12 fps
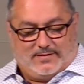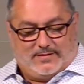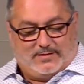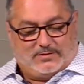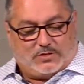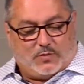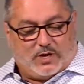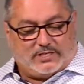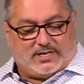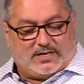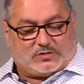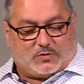So what
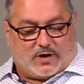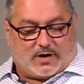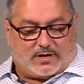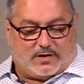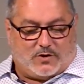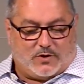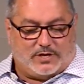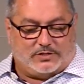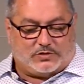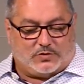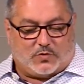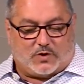does work according
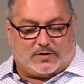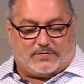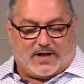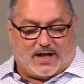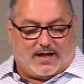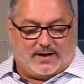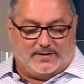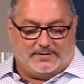to the Word of God?